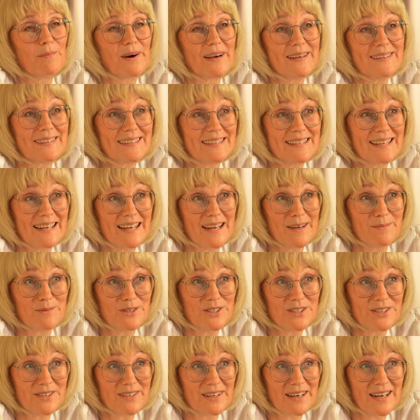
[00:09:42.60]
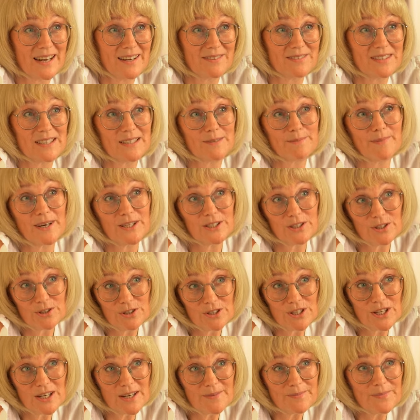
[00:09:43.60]
By the time she arrived at my
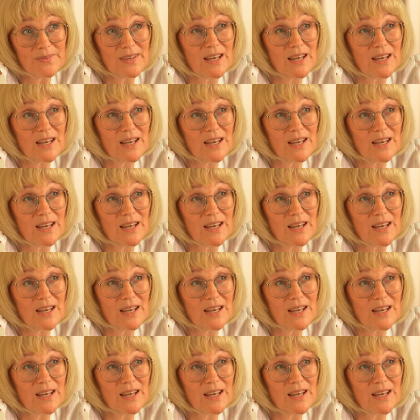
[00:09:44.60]
studio,